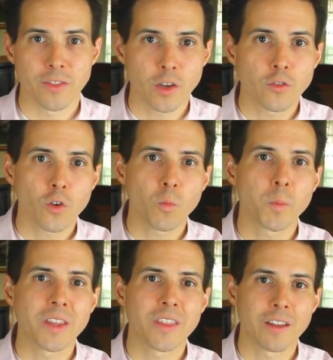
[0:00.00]
The concern would
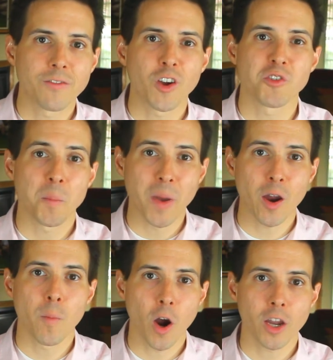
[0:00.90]
be that if there is a bear
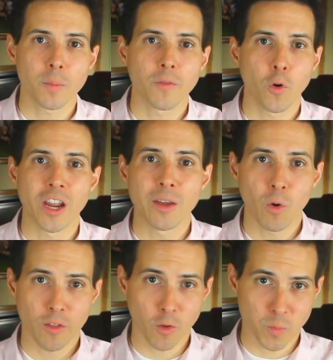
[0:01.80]
market before any one
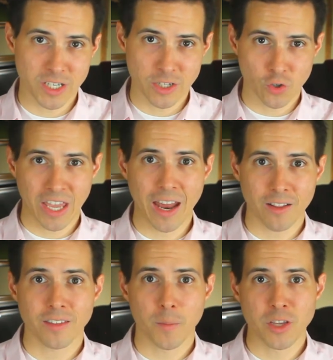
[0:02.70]
of those potential
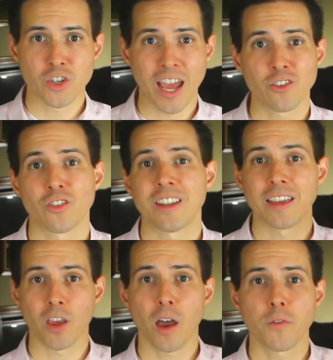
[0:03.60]
catalysts I mentioned actually
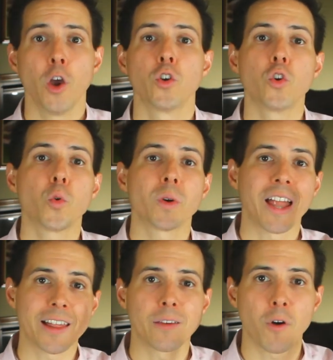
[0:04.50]
takes off, Google would
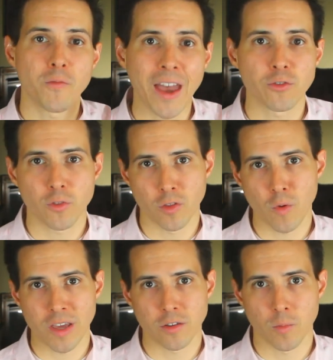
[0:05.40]
likely fall faster than the
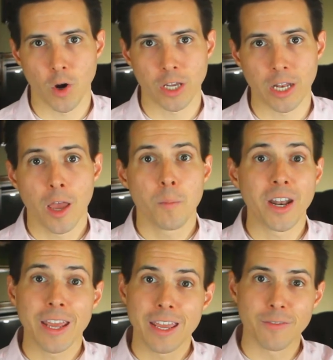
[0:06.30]
rest of the market.
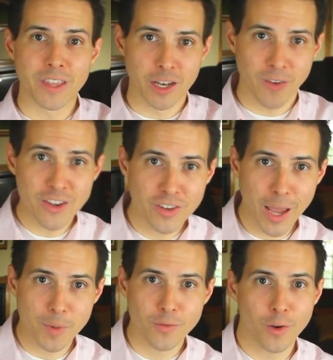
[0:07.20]
But if the innovation
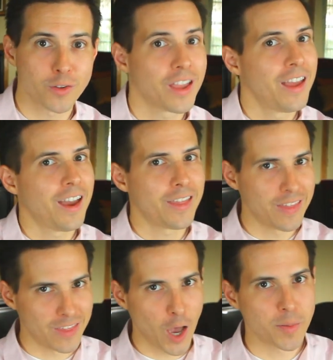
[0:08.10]
happens first, I think
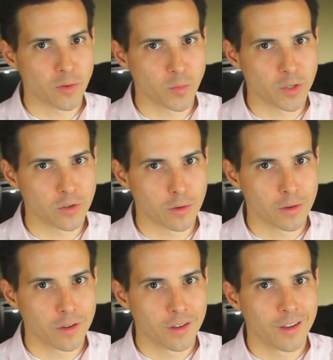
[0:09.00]
the opposite would be true.
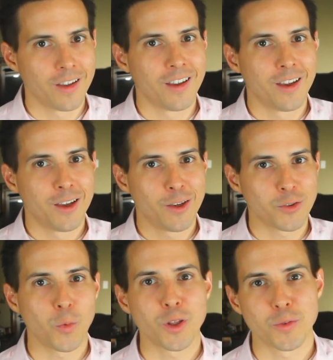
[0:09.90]

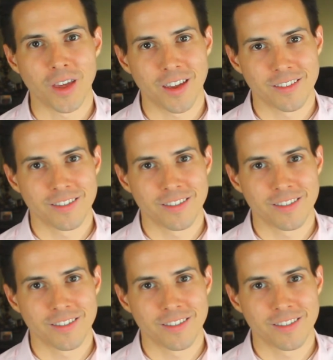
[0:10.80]
So what do you say?